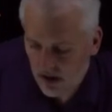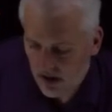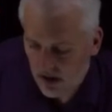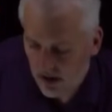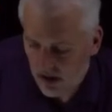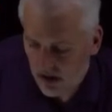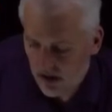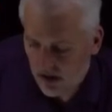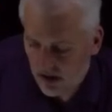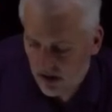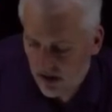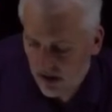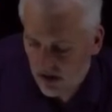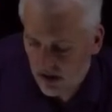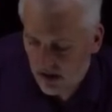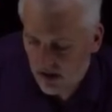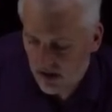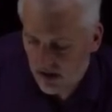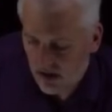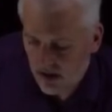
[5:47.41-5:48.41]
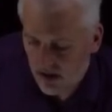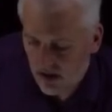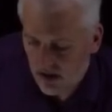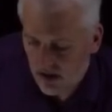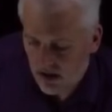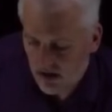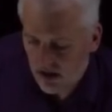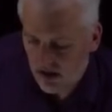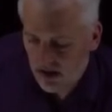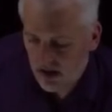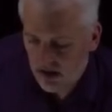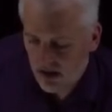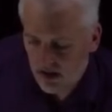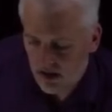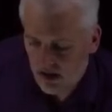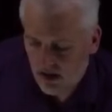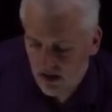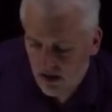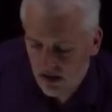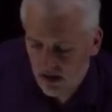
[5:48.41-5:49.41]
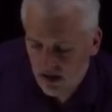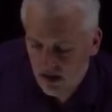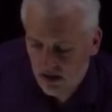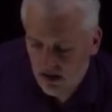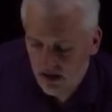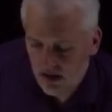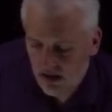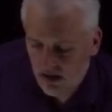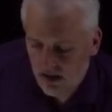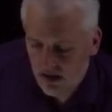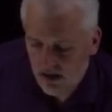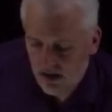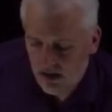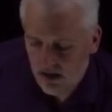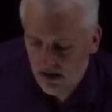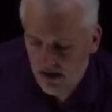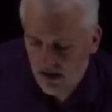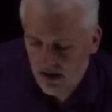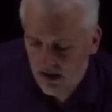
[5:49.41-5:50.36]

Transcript: Nobody speaks.